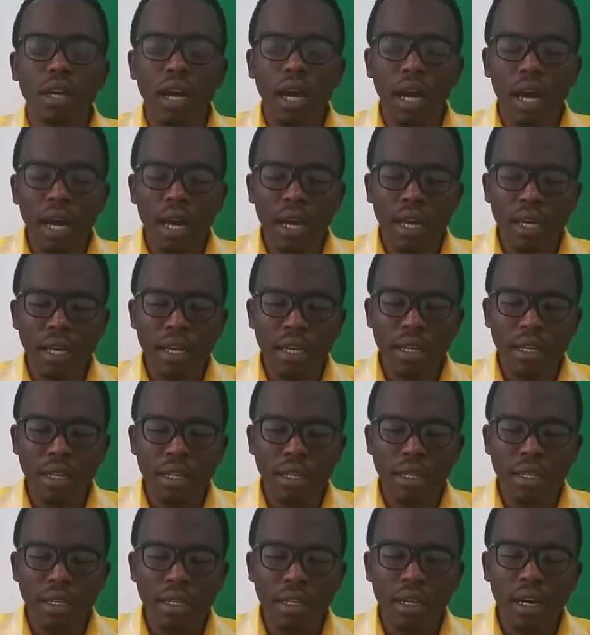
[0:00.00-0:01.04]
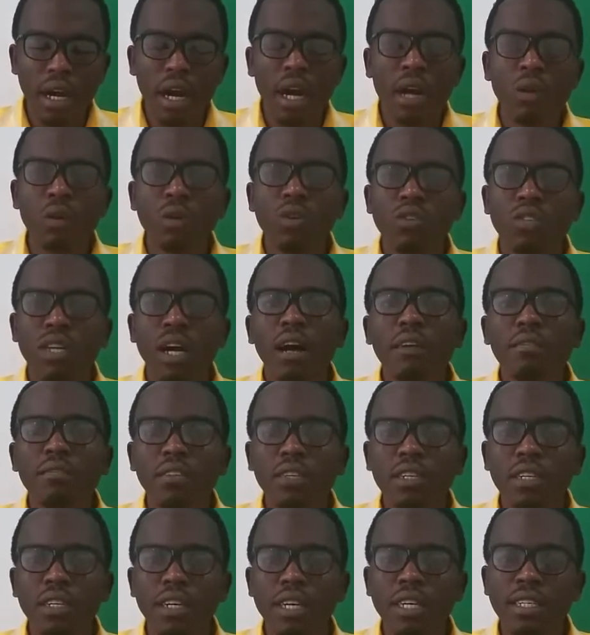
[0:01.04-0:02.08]
I was
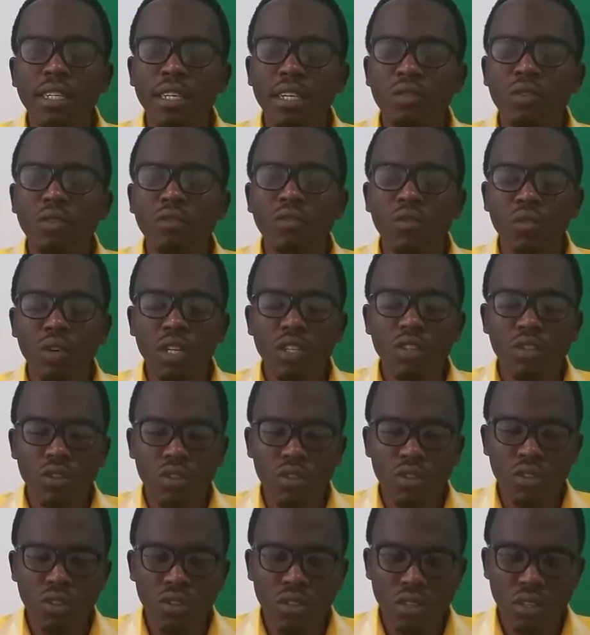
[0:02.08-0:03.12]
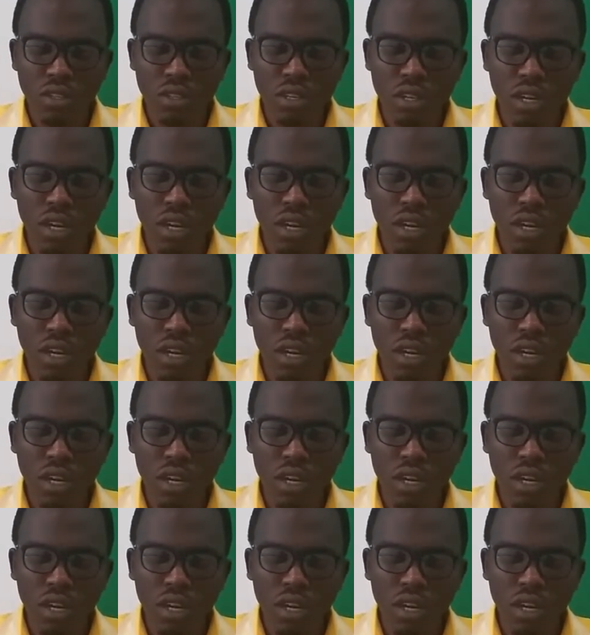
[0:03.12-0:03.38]
having a set of questions.